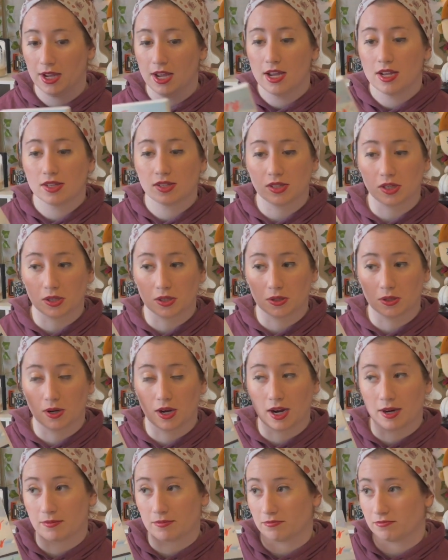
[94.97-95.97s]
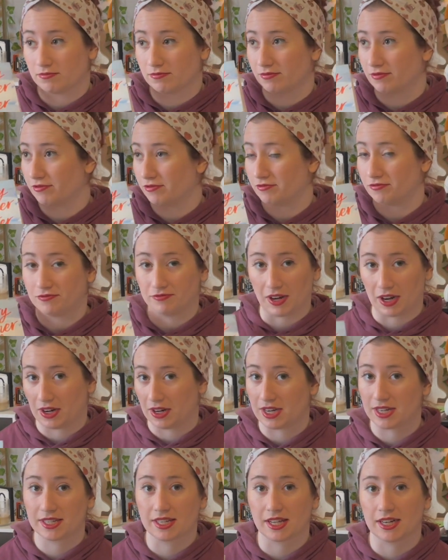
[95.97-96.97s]
So I'm very
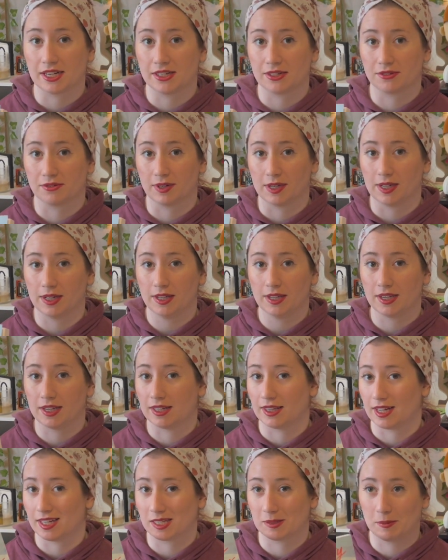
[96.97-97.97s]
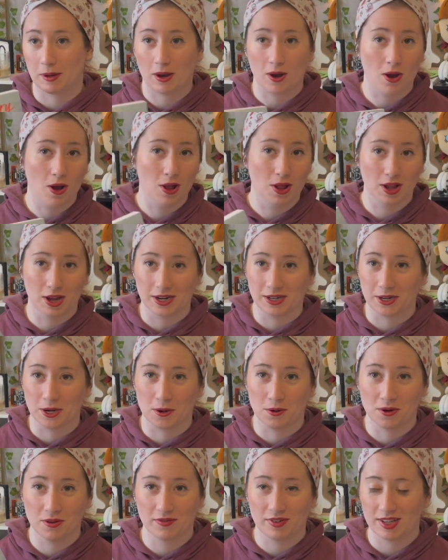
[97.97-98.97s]
excited to read it, and that's about all I know
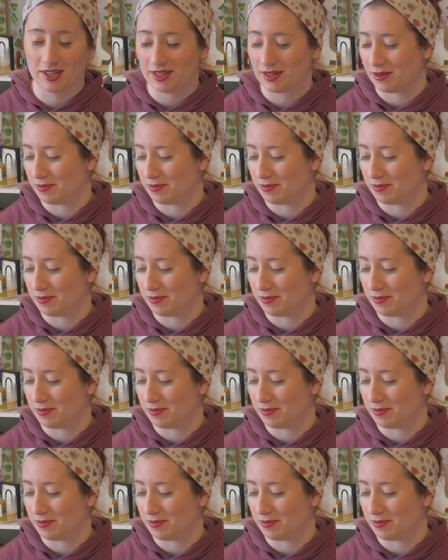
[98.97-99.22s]
of it.